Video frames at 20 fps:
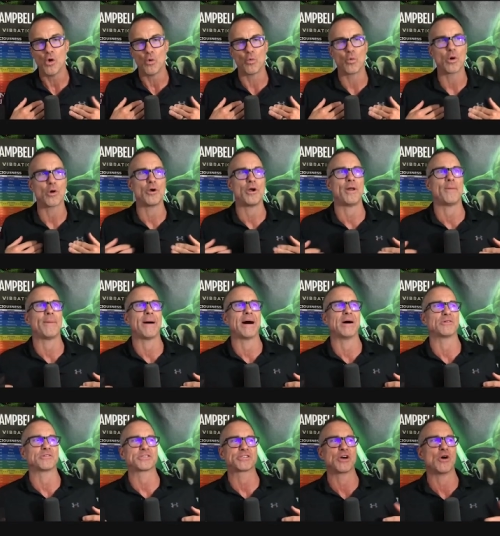worried
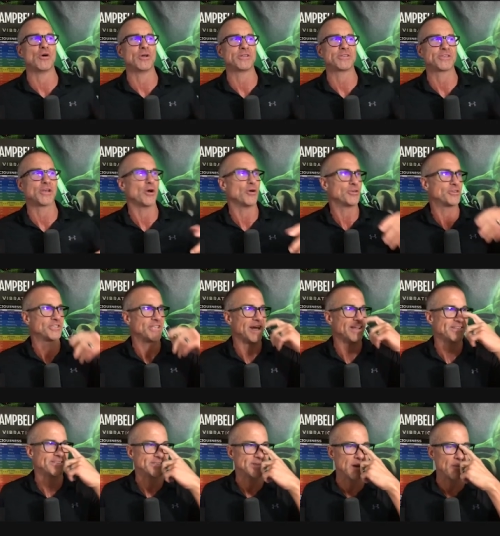about so and so
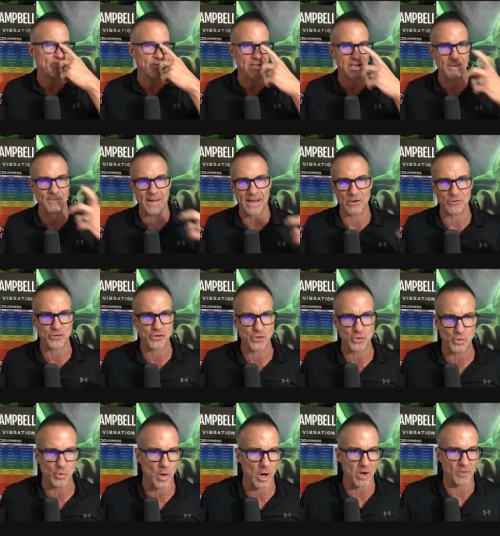said something about
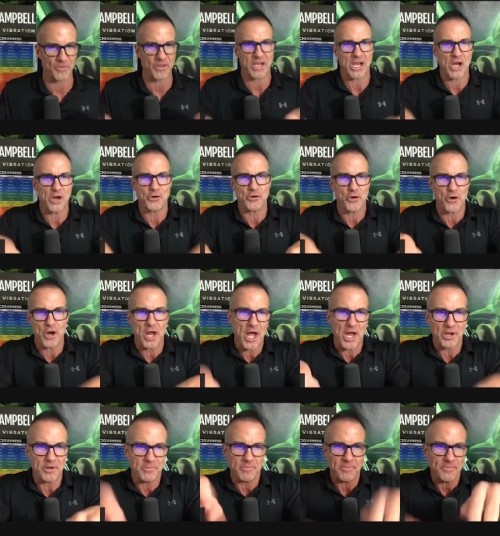you on the
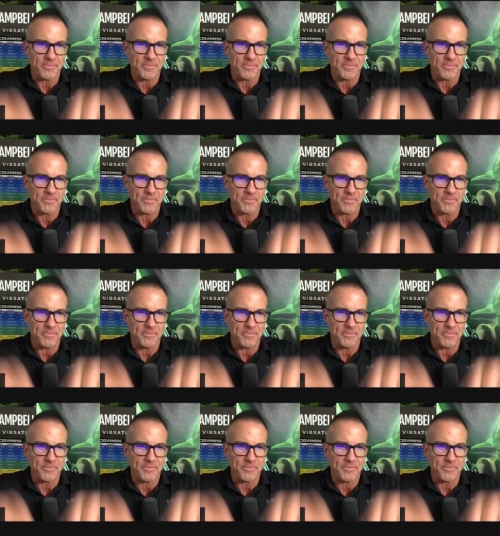internet